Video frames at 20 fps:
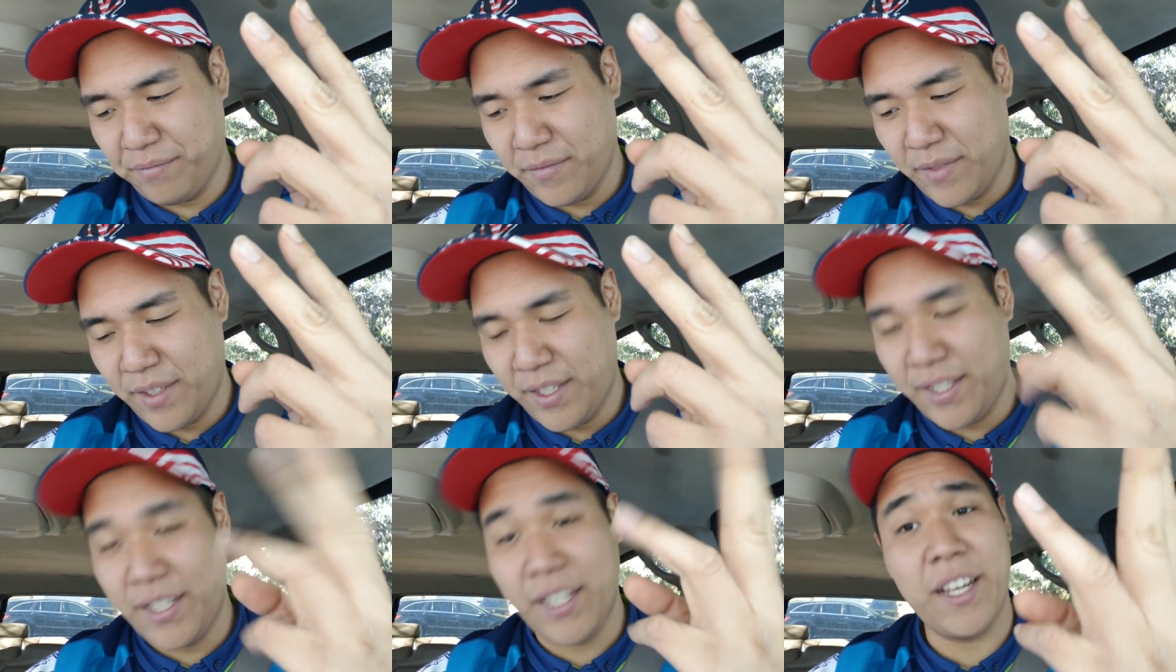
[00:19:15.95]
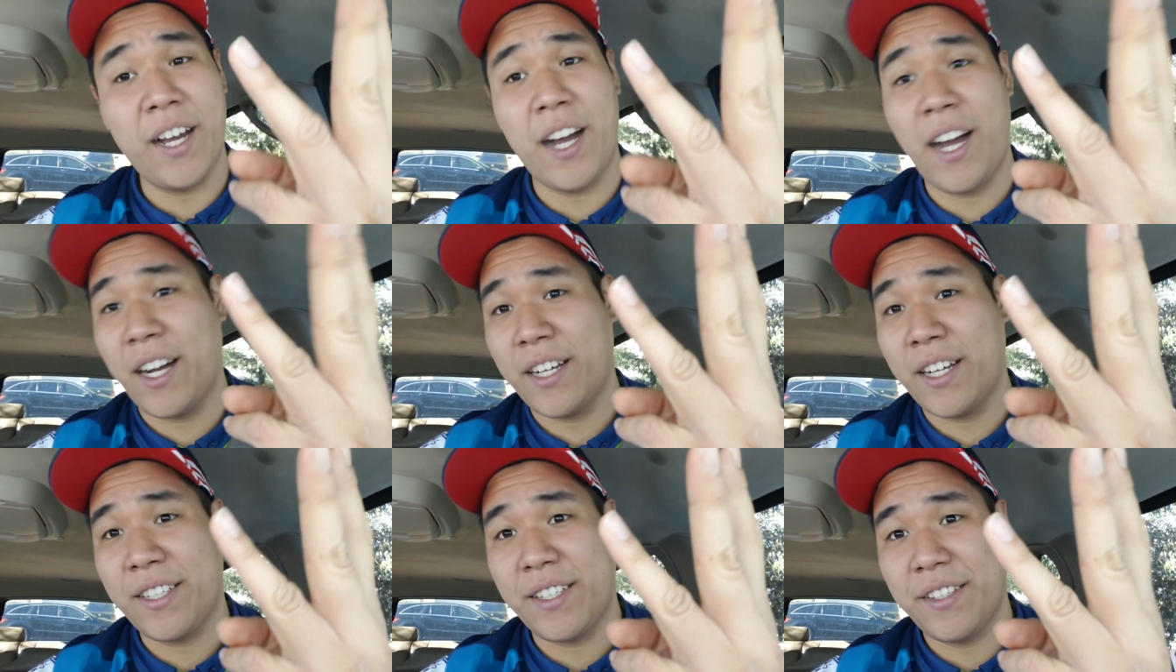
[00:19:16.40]

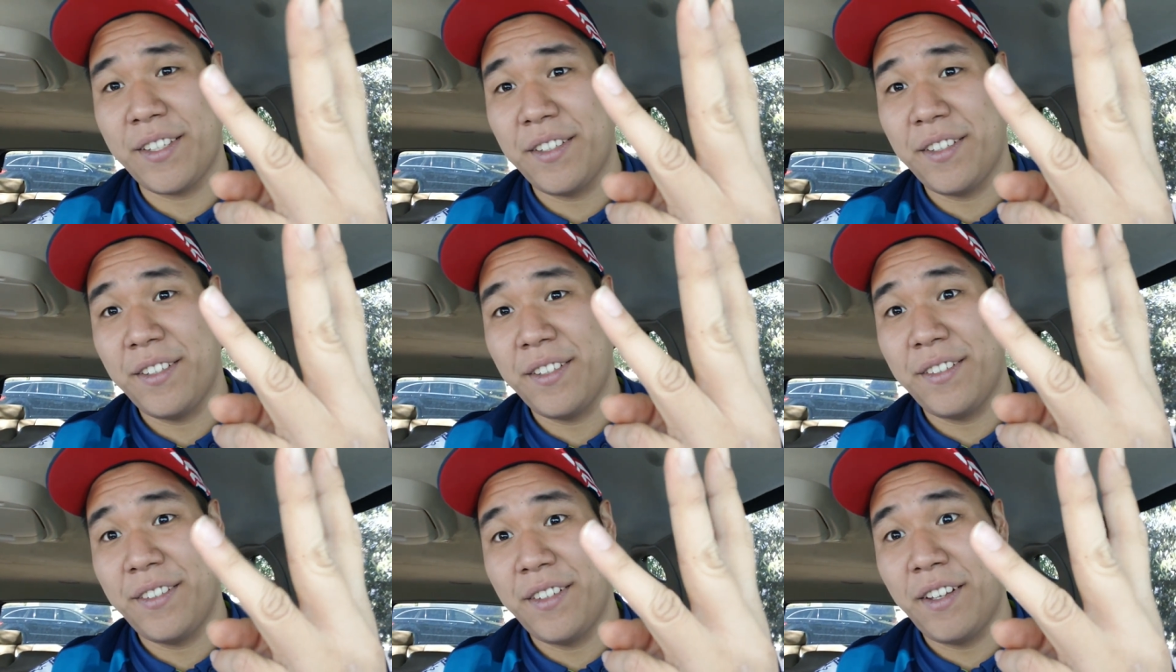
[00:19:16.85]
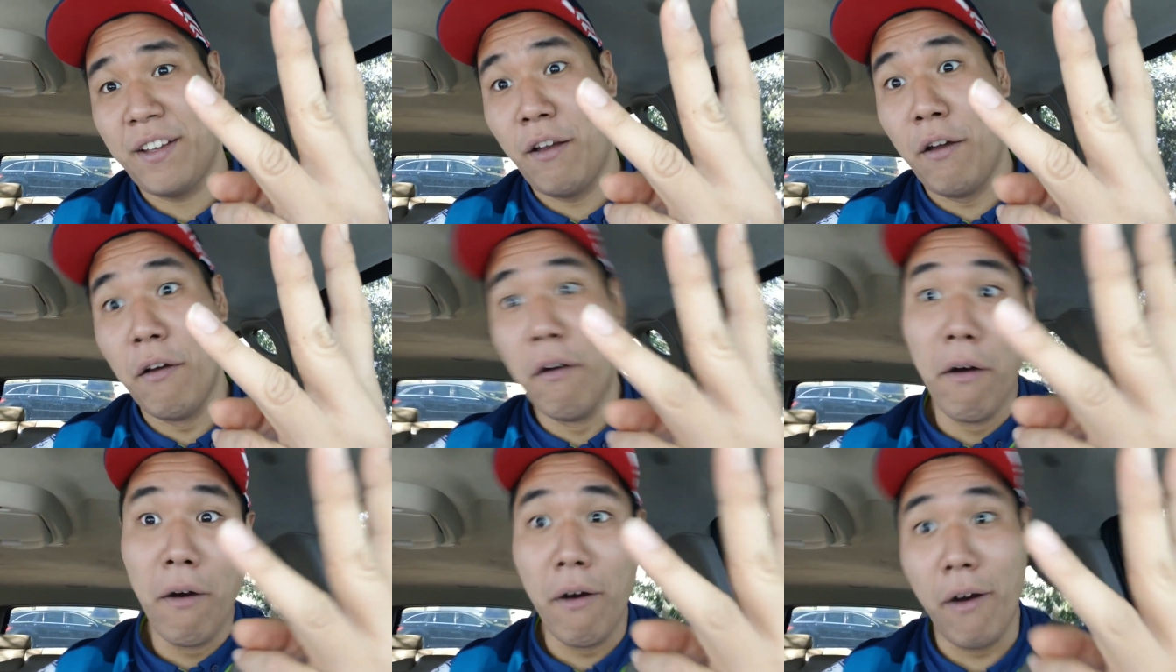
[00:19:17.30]
Seahawks.
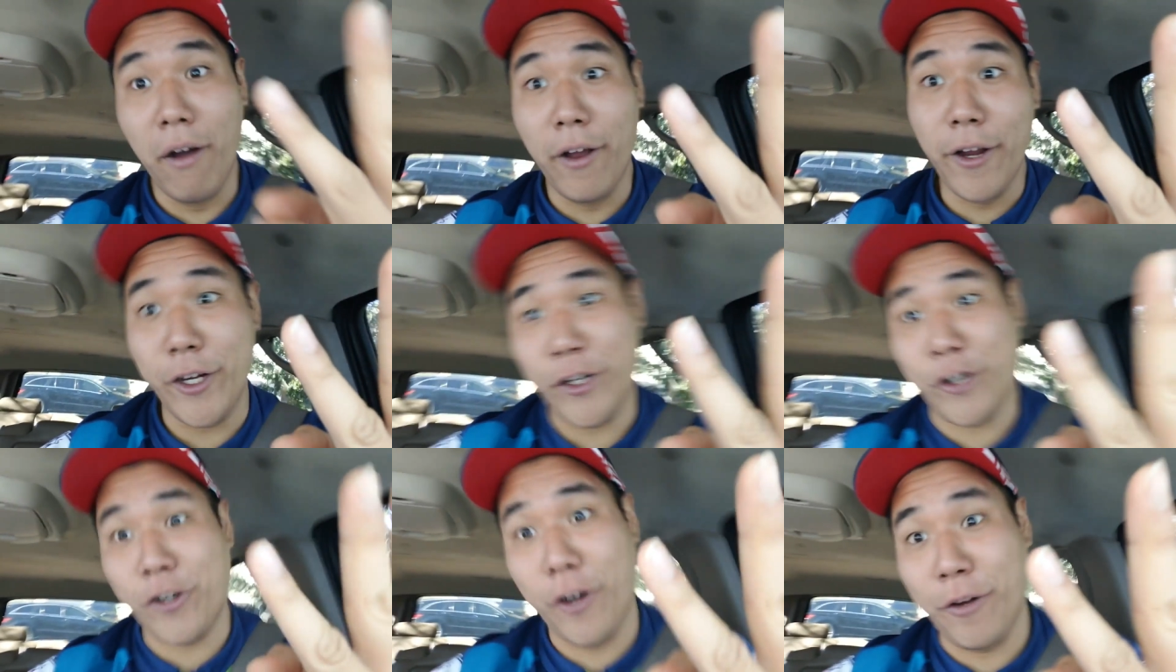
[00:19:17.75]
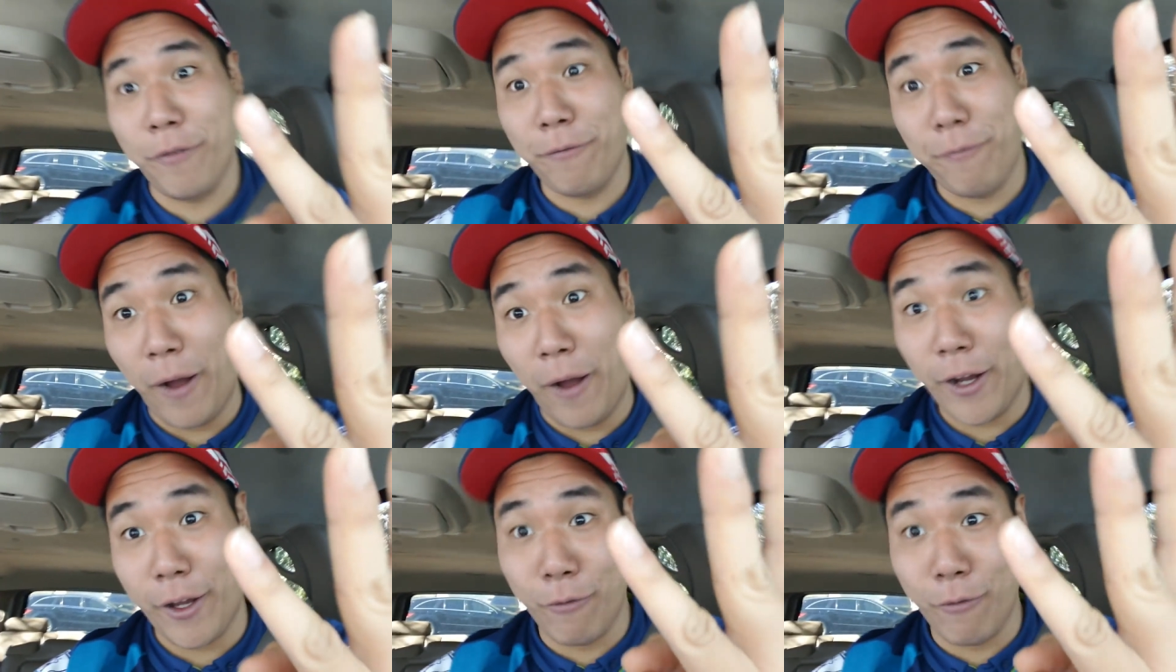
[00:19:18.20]
Oh, you should have
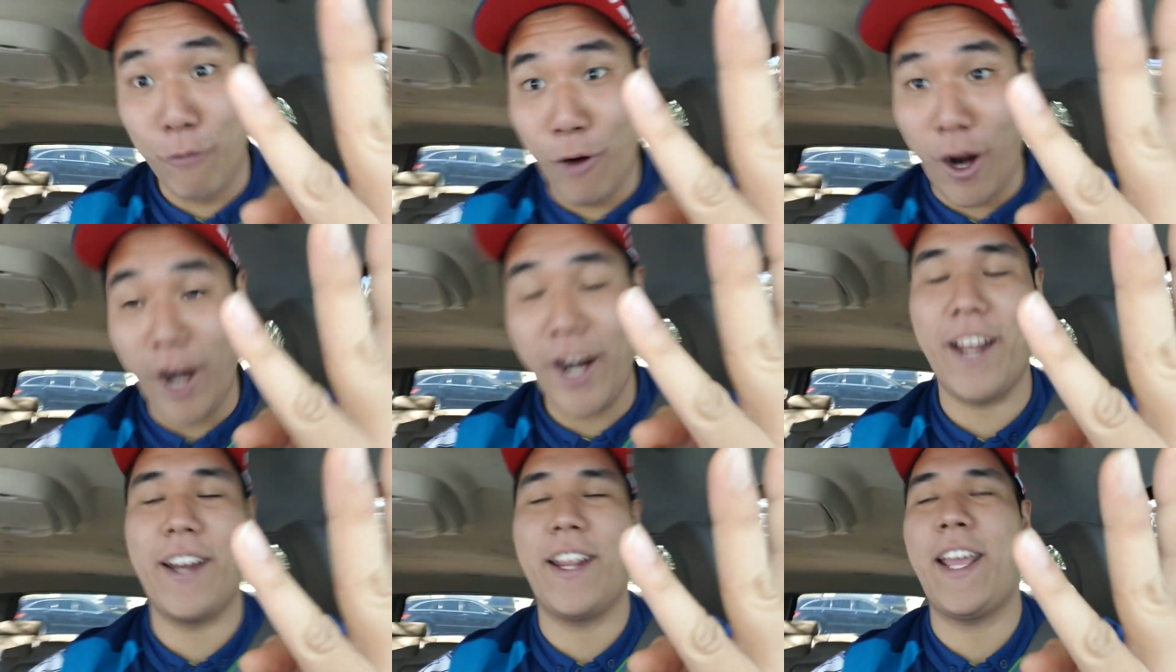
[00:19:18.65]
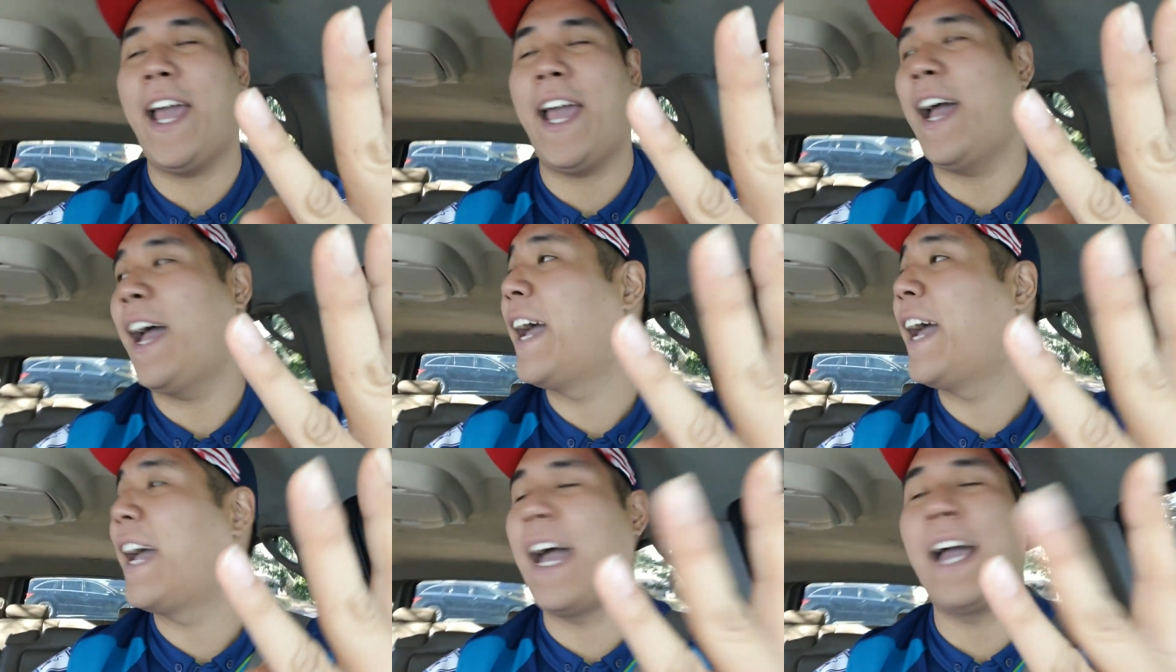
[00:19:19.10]
fucking run it.
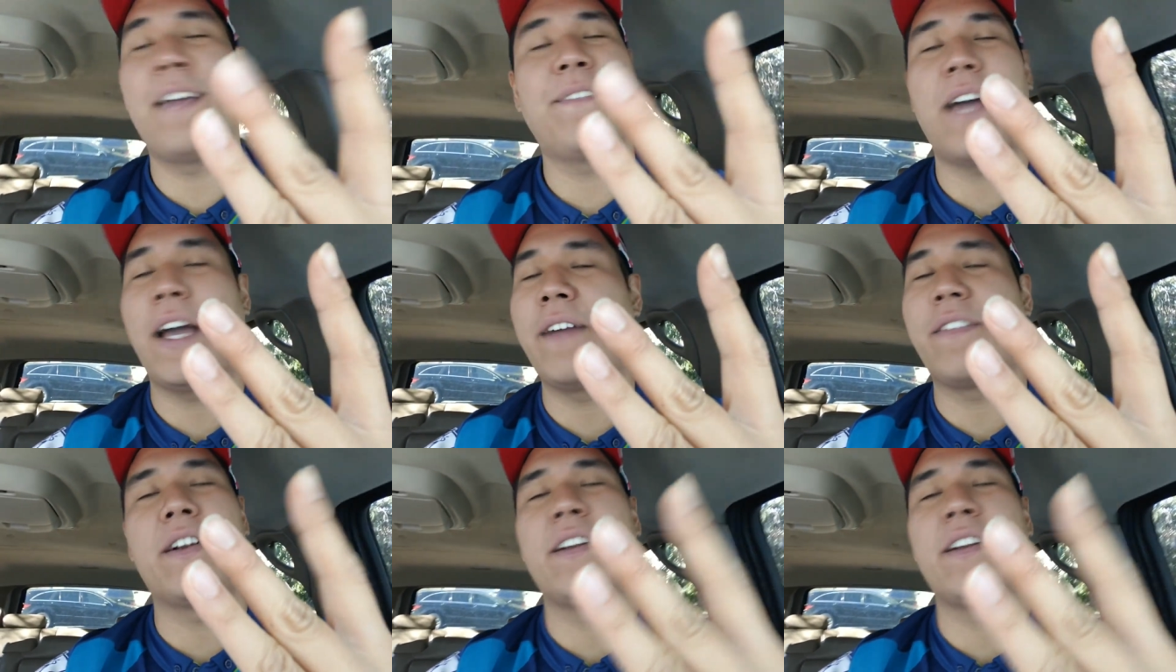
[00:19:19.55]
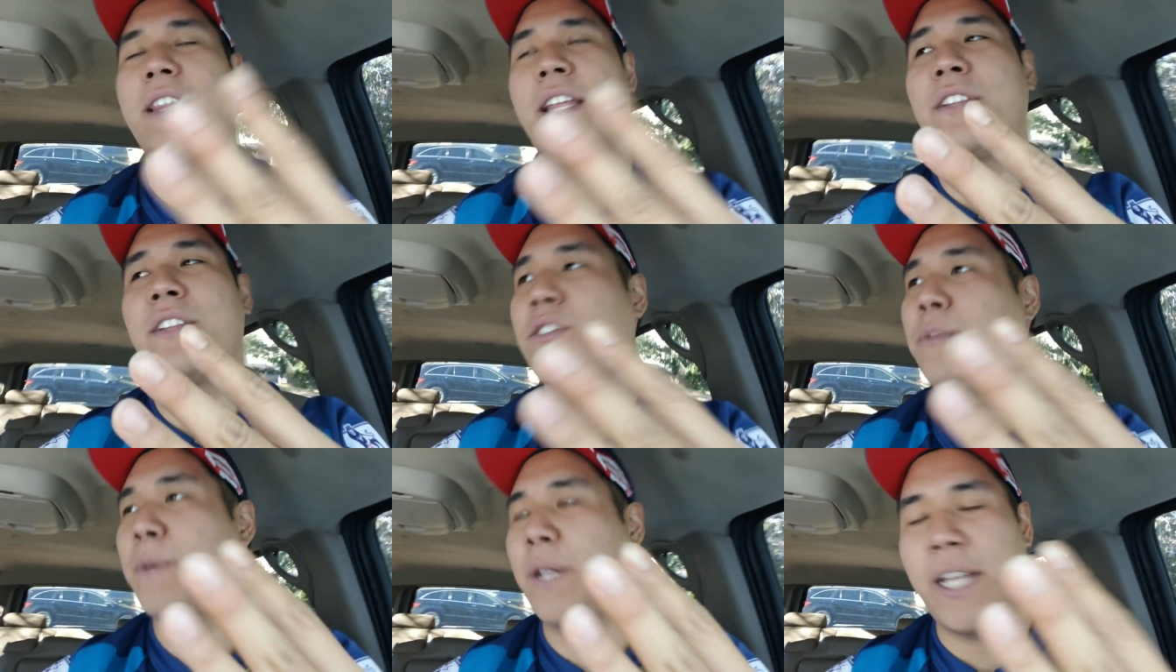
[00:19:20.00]
Yeah, I've heard
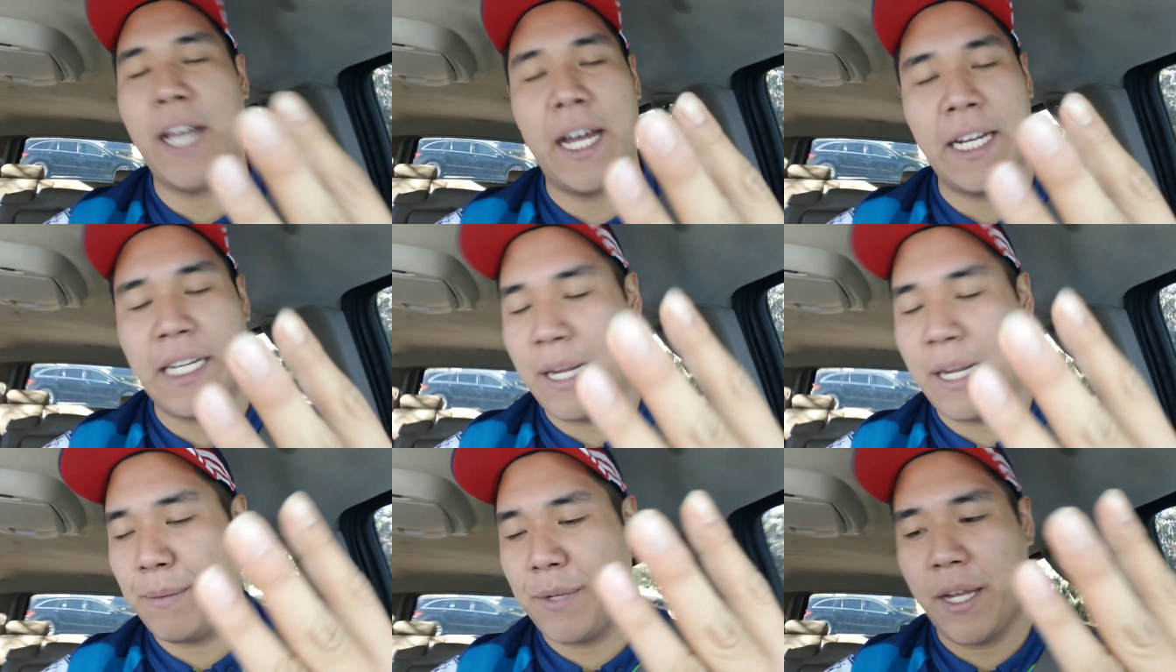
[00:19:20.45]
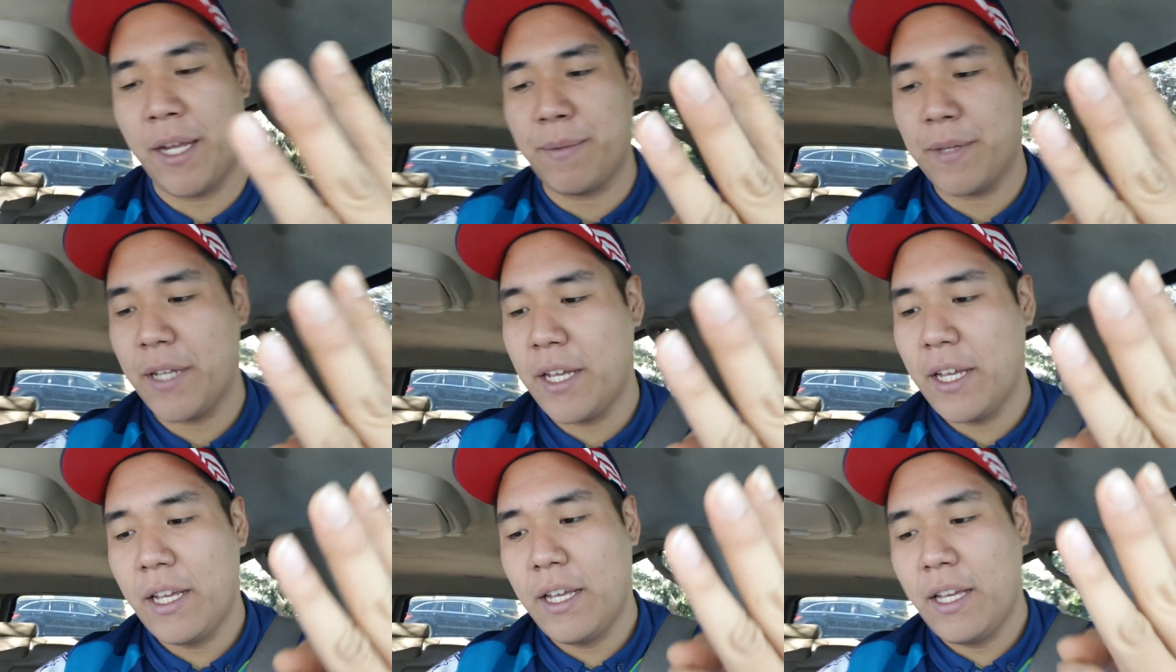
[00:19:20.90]
that so many goddamn times.